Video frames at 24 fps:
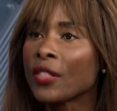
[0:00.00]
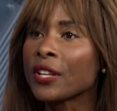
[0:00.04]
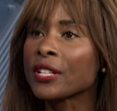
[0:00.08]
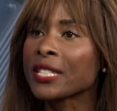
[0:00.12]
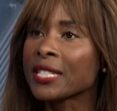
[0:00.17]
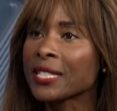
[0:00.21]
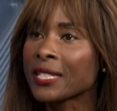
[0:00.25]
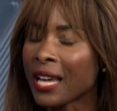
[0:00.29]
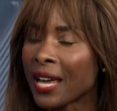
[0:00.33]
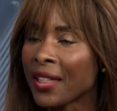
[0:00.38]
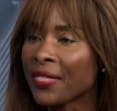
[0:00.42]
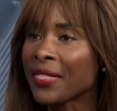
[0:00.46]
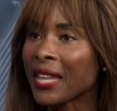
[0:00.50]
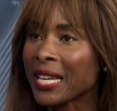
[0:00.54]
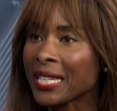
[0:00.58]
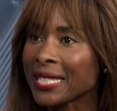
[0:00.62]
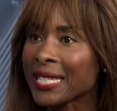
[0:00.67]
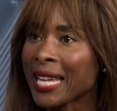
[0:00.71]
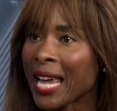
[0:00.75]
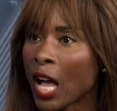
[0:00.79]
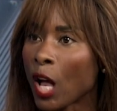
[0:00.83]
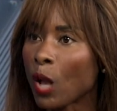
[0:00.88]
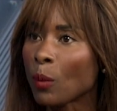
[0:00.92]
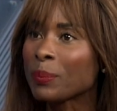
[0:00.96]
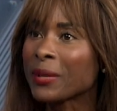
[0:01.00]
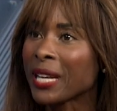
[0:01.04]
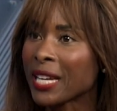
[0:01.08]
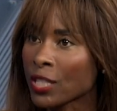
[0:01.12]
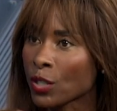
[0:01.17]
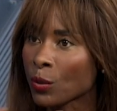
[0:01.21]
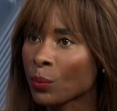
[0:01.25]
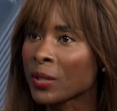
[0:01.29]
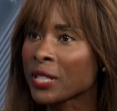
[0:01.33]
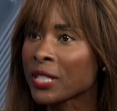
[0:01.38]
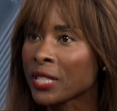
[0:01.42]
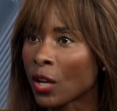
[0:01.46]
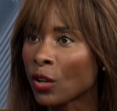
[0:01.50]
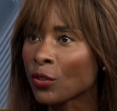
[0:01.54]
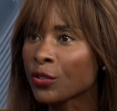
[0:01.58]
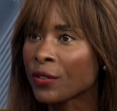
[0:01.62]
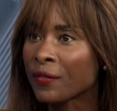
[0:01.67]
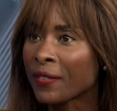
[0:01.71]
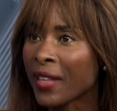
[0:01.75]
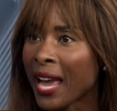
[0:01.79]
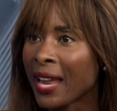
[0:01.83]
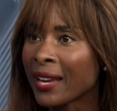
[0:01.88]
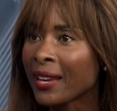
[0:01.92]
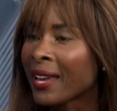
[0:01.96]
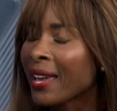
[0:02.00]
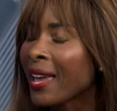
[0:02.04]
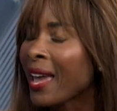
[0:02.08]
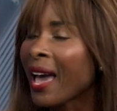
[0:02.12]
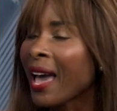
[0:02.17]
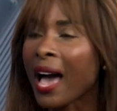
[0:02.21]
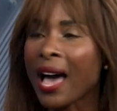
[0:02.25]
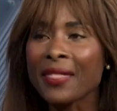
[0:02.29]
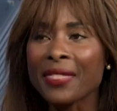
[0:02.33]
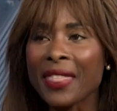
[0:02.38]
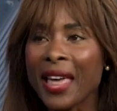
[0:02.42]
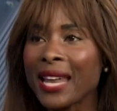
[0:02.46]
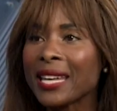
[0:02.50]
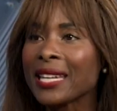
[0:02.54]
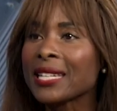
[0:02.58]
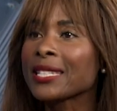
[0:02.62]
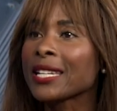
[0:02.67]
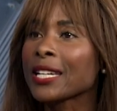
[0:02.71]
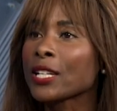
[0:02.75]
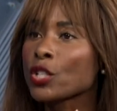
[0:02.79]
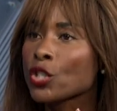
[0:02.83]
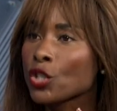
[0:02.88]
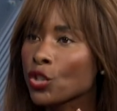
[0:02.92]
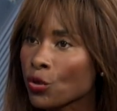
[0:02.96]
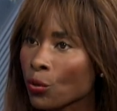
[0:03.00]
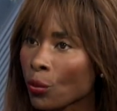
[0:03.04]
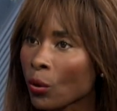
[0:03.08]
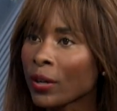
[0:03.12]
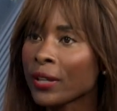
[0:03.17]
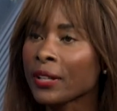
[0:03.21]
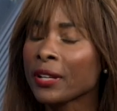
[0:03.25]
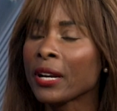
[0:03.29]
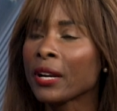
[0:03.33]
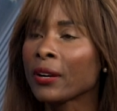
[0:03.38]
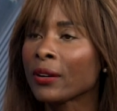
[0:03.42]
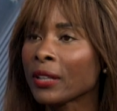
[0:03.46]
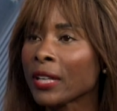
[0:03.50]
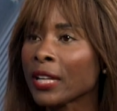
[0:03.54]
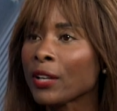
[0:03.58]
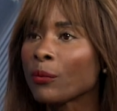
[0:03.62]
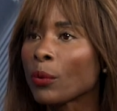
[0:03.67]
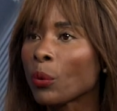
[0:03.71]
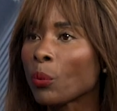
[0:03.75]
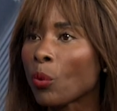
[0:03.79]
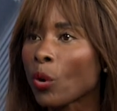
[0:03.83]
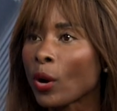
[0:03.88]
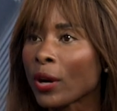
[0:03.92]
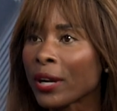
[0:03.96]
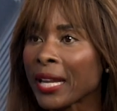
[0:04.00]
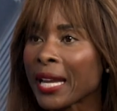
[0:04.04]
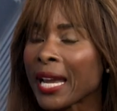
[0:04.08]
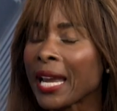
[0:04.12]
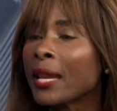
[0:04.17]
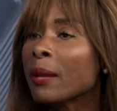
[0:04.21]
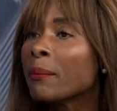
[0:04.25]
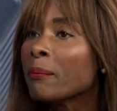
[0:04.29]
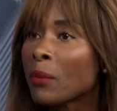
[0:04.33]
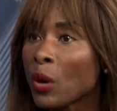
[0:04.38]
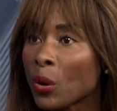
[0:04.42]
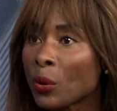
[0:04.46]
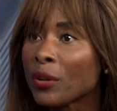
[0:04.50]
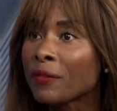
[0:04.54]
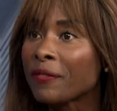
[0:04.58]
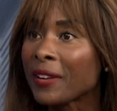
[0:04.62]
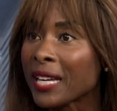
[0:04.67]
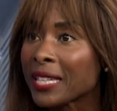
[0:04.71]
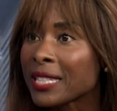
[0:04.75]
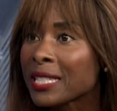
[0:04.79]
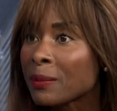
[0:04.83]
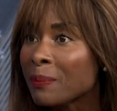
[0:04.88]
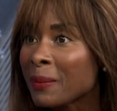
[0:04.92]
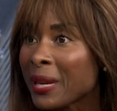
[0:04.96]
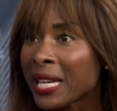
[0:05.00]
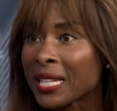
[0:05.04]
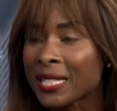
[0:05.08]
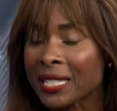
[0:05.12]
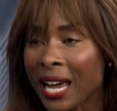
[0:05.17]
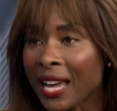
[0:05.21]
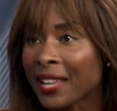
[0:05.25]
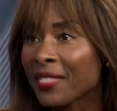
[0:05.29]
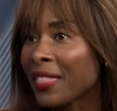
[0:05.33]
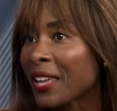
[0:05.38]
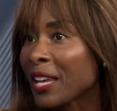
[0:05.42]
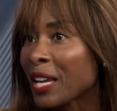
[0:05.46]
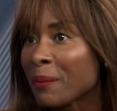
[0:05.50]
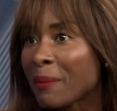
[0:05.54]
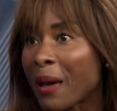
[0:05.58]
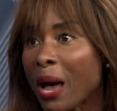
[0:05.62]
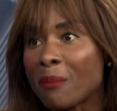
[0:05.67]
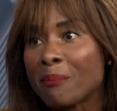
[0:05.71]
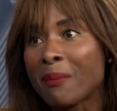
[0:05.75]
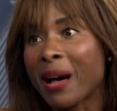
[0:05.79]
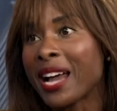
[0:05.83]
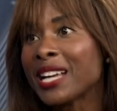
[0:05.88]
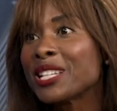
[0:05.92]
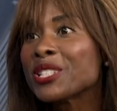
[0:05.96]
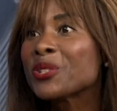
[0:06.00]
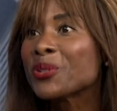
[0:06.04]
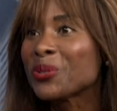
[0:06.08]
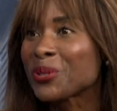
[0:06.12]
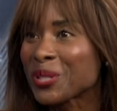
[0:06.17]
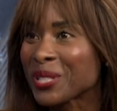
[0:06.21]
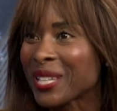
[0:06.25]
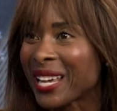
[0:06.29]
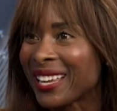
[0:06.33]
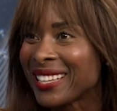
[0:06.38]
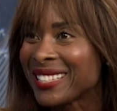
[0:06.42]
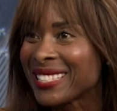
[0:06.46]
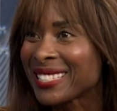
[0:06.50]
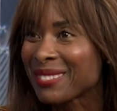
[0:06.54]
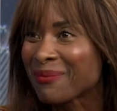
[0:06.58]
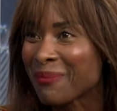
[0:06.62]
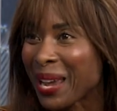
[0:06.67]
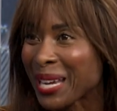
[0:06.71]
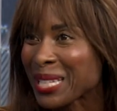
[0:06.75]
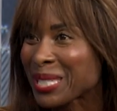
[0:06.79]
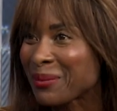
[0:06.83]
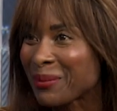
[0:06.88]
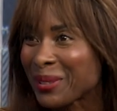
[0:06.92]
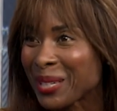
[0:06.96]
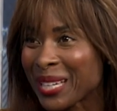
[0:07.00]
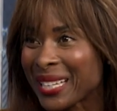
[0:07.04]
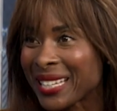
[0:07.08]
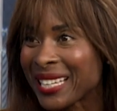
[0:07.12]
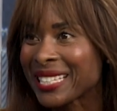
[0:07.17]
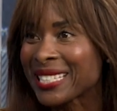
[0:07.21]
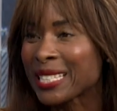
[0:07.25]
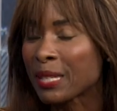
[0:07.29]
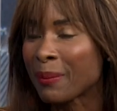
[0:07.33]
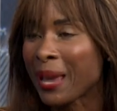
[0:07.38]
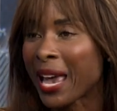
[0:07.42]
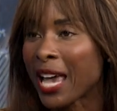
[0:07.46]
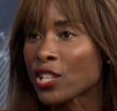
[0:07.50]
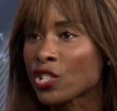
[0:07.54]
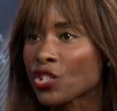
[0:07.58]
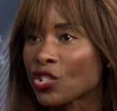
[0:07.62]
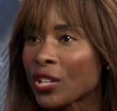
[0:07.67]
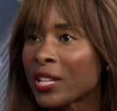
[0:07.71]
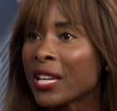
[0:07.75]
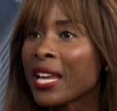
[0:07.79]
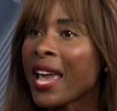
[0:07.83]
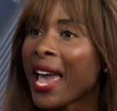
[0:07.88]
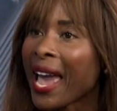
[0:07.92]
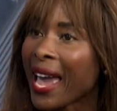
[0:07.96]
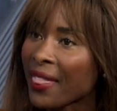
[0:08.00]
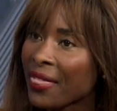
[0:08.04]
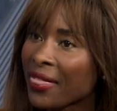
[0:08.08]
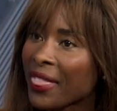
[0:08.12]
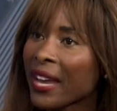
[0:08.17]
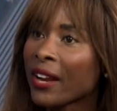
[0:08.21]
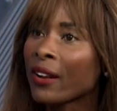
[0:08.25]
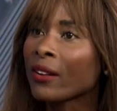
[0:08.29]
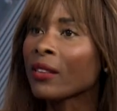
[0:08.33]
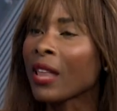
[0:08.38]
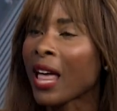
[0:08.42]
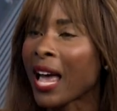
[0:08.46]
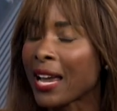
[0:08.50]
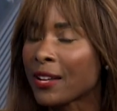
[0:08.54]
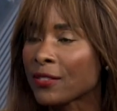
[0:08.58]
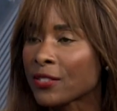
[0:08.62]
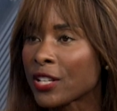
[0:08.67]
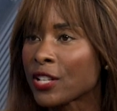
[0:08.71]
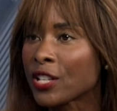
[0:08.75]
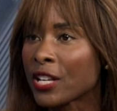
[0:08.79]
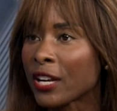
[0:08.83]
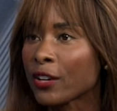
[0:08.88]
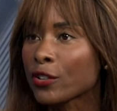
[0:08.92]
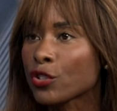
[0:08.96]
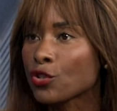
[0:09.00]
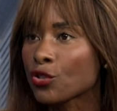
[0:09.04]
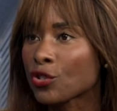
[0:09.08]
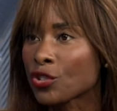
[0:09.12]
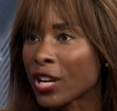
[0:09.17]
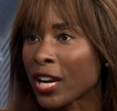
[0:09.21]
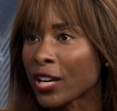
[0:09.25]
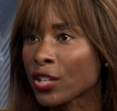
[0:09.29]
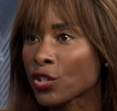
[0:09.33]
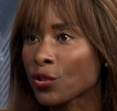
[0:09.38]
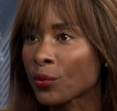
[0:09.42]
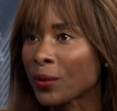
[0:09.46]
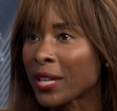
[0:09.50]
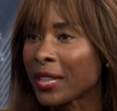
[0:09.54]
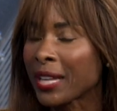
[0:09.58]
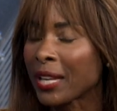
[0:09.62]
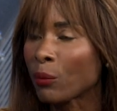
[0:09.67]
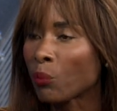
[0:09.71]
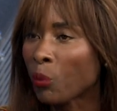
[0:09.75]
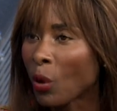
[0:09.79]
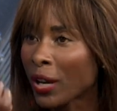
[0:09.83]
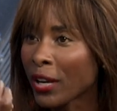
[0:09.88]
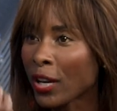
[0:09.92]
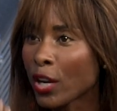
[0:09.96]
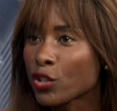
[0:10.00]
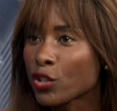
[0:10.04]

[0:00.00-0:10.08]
the son that's helped as a result of that, that is extraordinarily rewarding and it motivates me as I think about my two sons, Maximilian and Sebastian, and their lives and their trajectory. That one